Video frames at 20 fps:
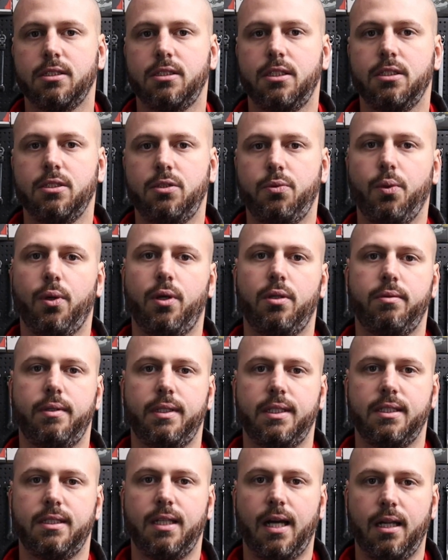Since we
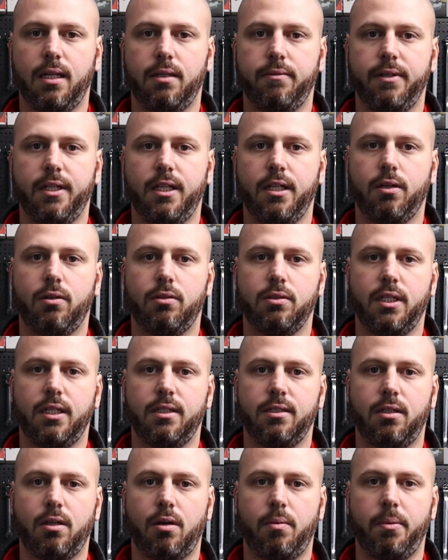already done a video on
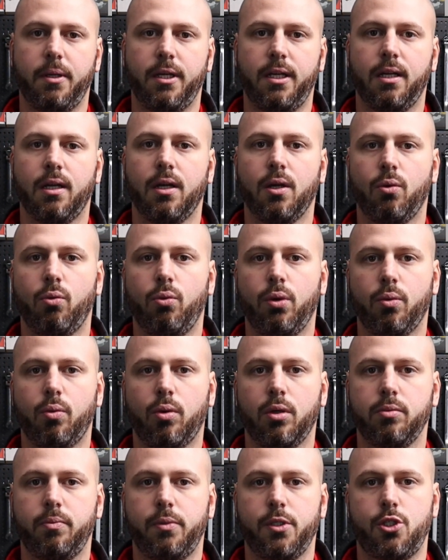that topic, we
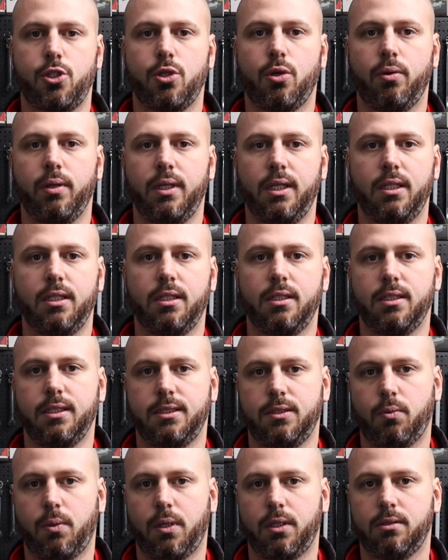won't be showing it in
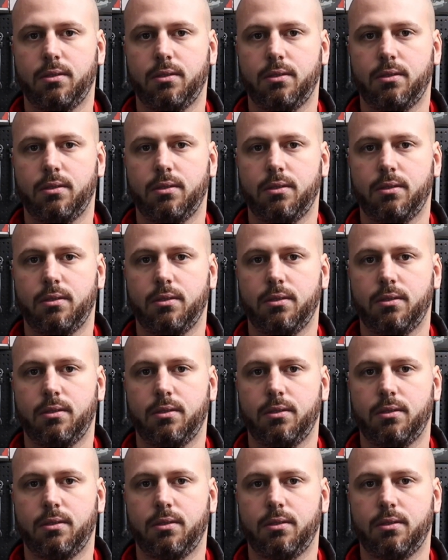this